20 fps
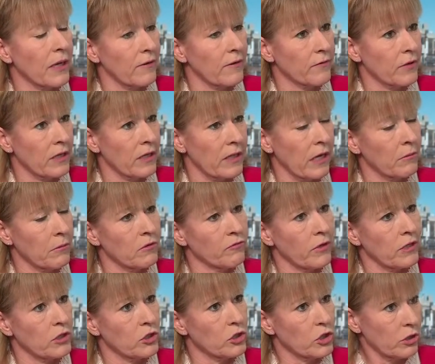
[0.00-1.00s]
So we have that
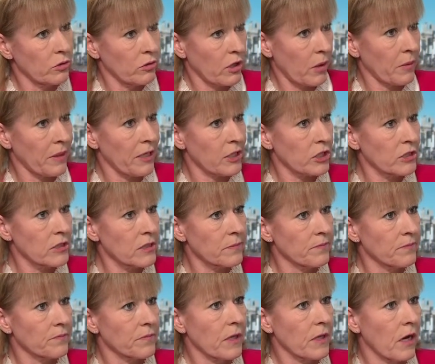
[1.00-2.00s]
will run 2
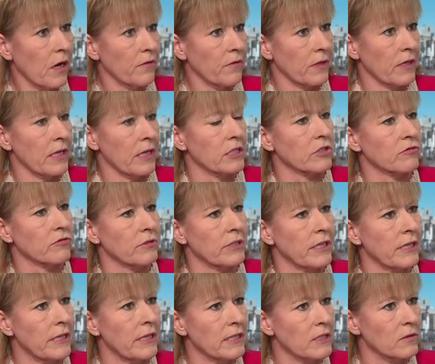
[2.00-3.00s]
coalitions over the next
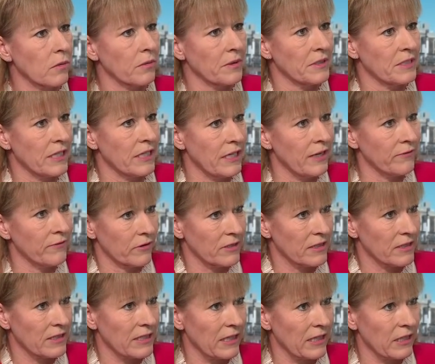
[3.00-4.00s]
3 years where we deliver,
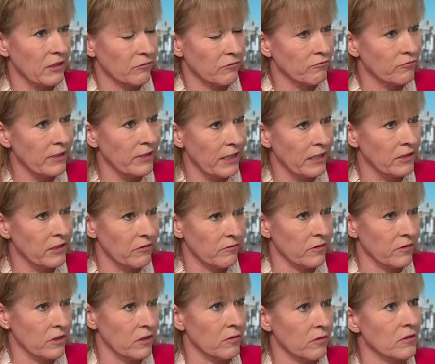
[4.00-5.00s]
as I said, these really
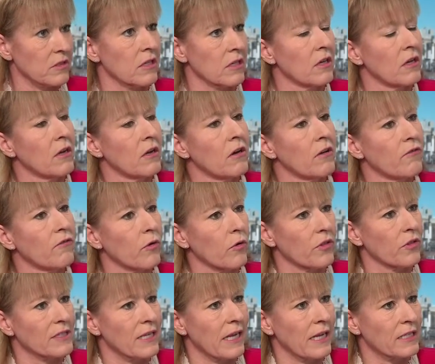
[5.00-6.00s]
good results
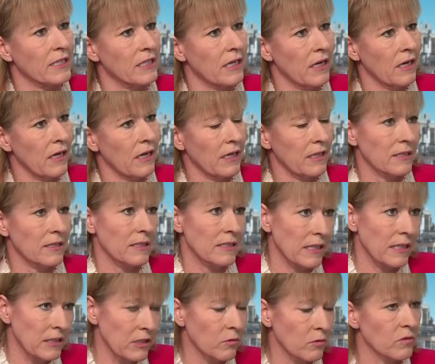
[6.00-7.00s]
for the sector and, as I
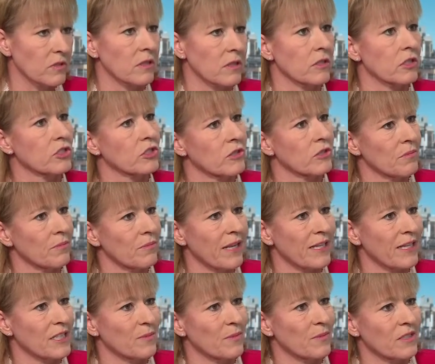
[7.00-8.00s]
said, and also the student
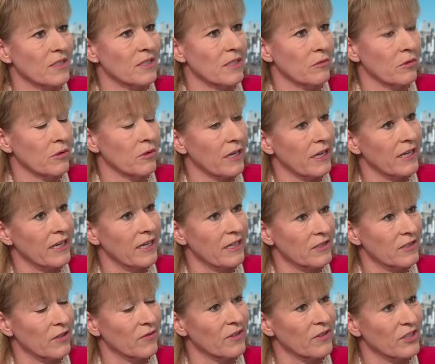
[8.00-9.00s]
placements that will get
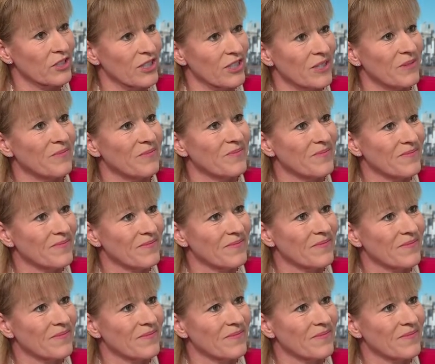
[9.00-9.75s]
kicked off this year.